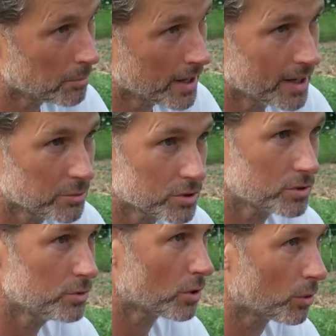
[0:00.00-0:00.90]
was
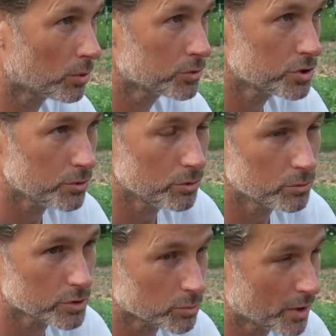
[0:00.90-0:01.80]
too cold. June
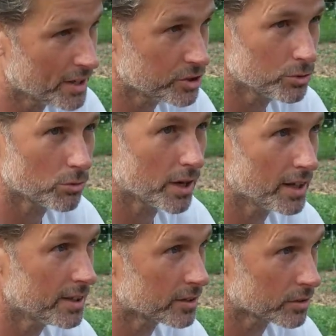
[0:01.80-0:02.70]
was way too
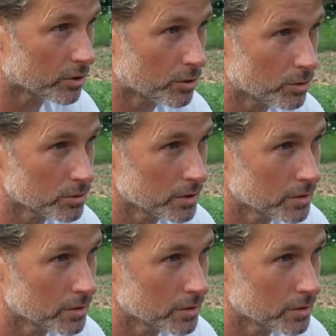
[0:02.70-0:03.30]
rainy and cold.